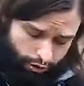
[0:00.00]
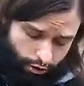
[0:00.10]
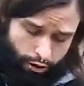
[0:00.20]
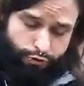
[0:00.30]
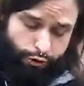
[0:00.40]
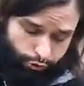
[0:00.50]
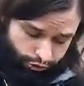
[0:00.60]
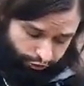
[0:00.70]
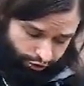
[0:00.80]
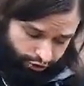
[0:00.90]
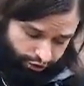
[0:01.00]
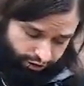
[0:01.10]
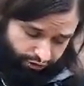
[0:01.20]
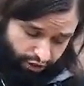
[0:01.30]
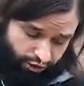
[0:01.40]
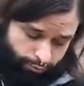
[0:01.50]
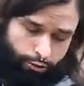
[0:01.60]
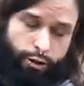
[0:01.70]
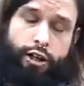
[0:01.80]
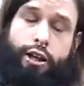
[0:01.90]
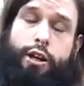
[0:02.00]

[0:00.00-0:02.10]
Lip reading: fuck. Viewers' discretion is advised, by the way.